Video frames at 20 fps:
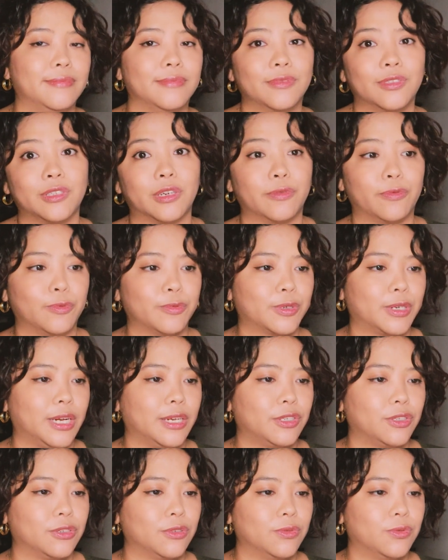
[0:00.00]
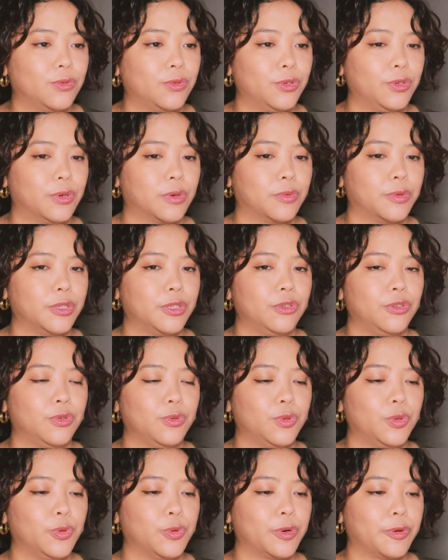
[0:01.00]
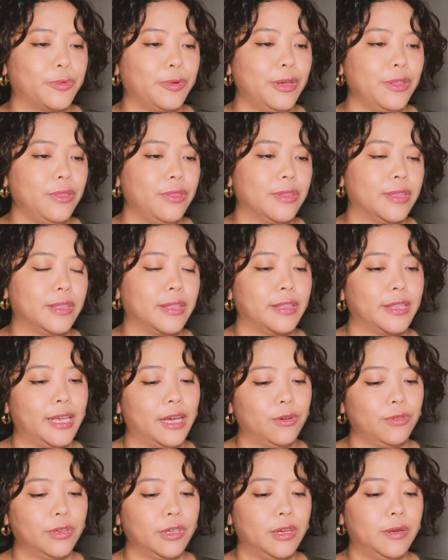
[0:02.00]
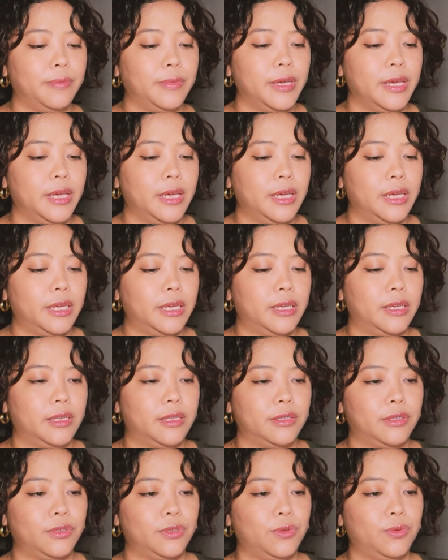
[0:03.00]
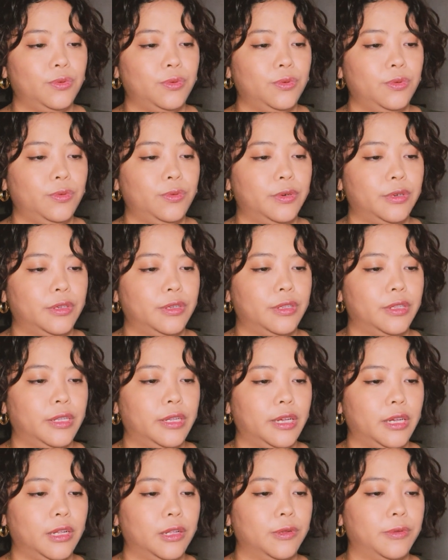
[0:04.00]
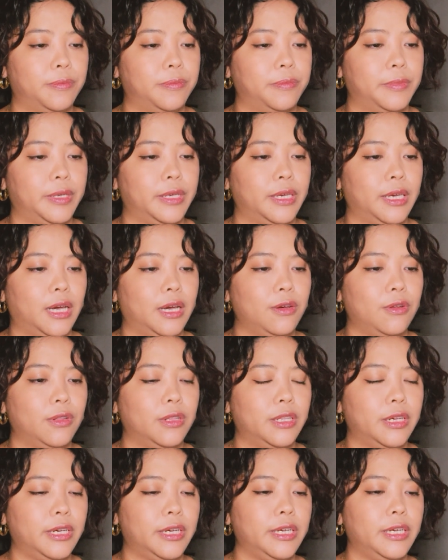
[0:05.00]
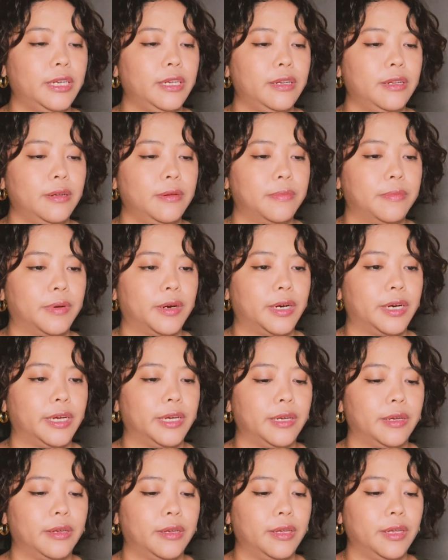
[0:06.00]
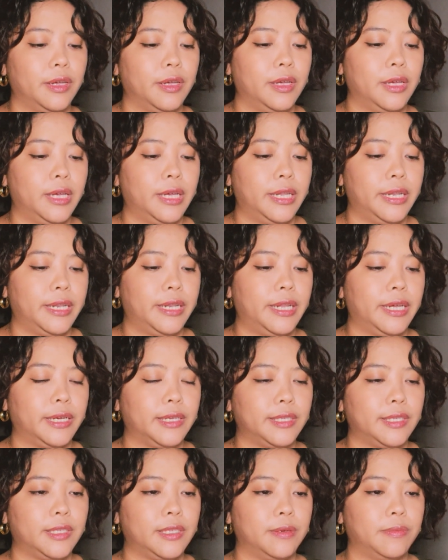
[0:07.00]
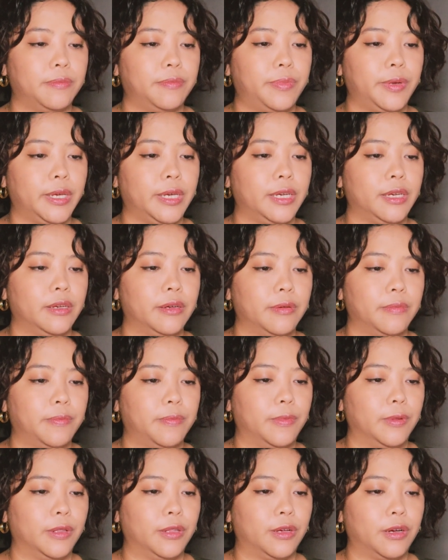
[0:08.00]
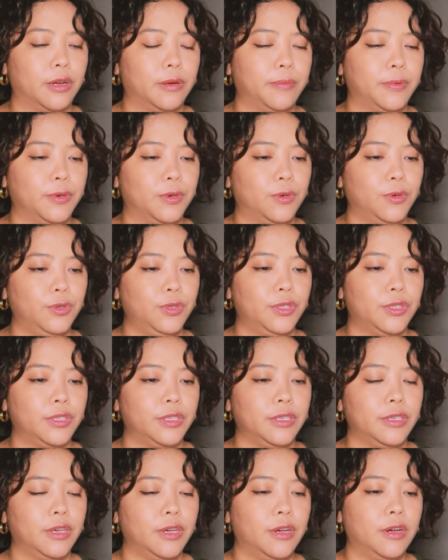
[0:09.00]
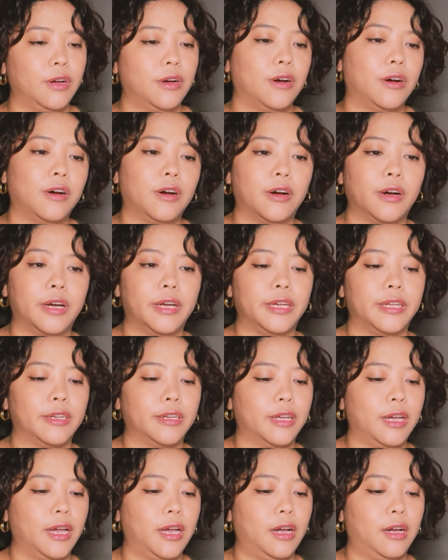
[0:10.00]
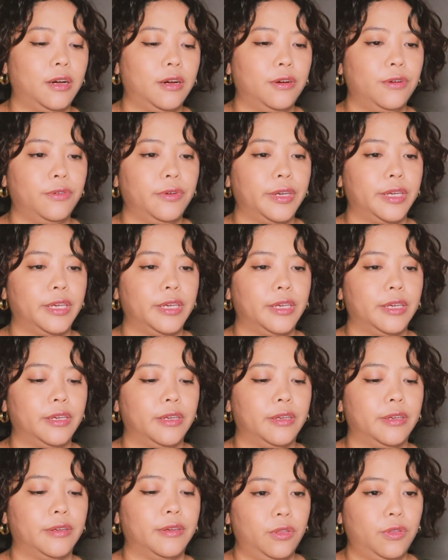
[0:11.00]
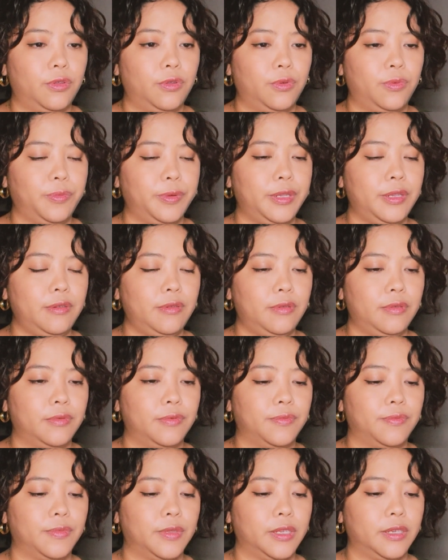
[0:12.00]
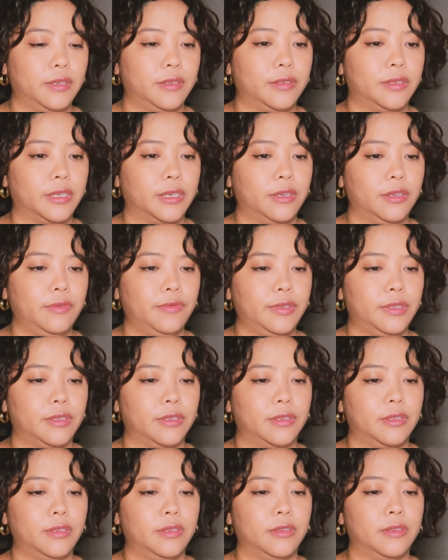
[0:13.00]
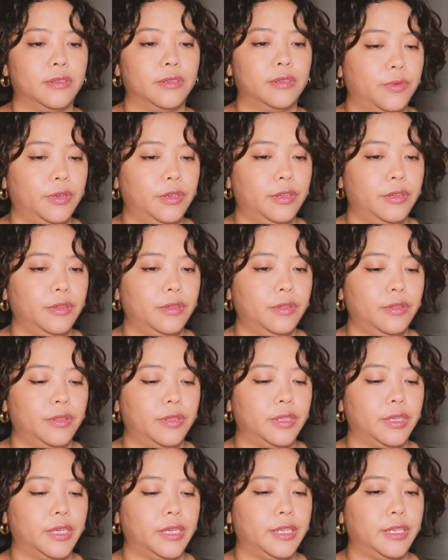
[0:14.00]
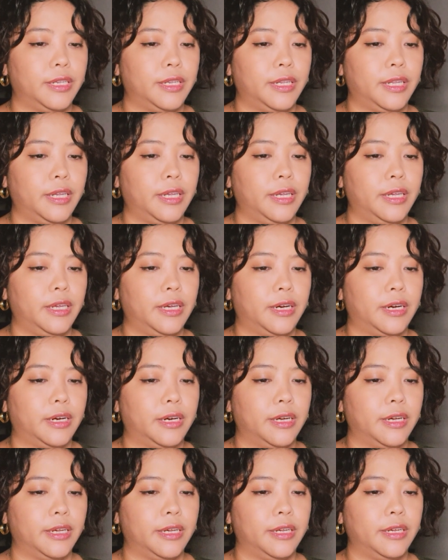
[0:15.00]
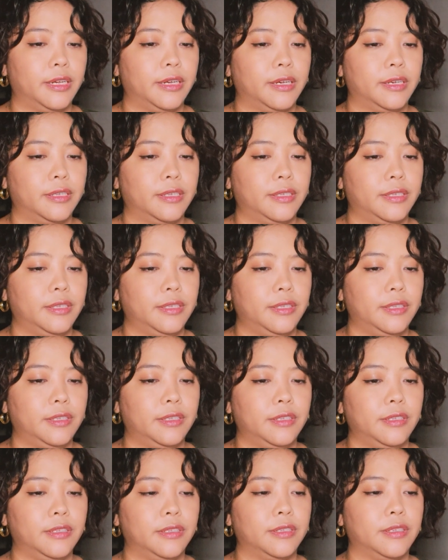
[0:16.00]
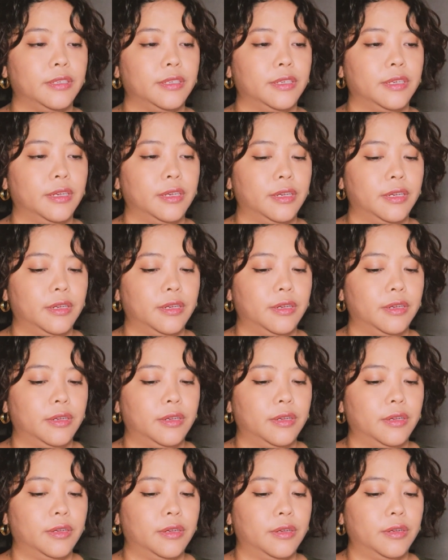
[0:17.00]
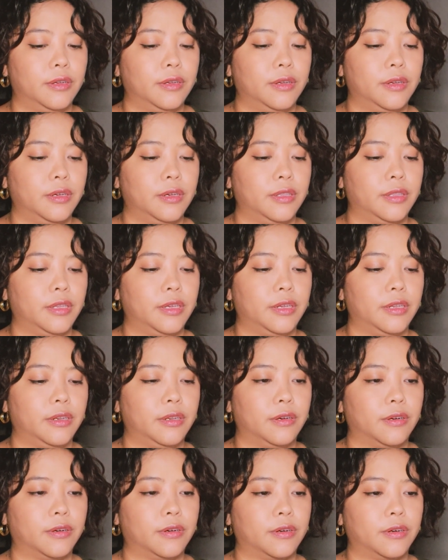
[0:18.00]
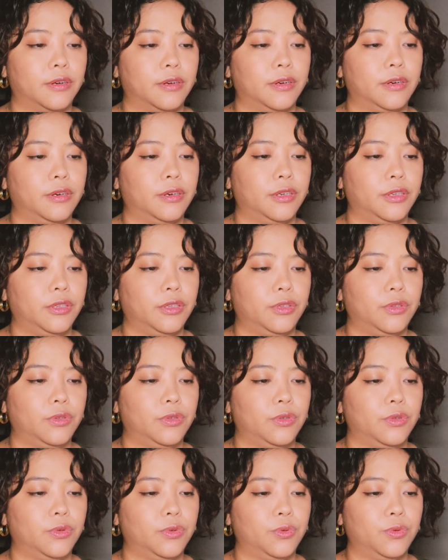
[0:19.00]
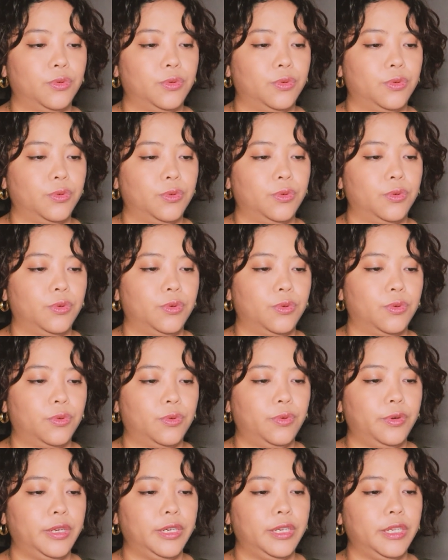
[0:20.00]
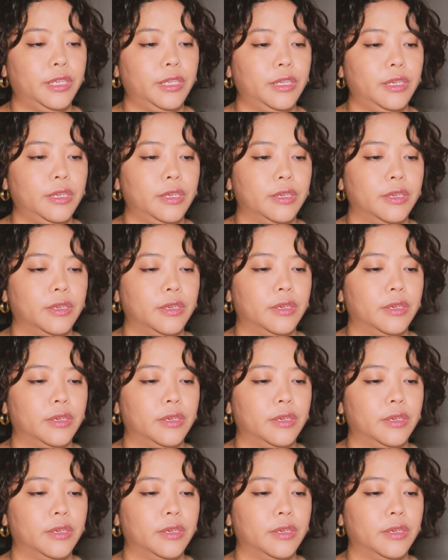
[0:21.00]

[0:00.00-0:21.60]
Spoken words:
start from scratch on who you are, what you do, and who you work with. And then the outcome is you will help me outline my next big blog post on how a human executive assistant with an AI assistant. And then, are you ready?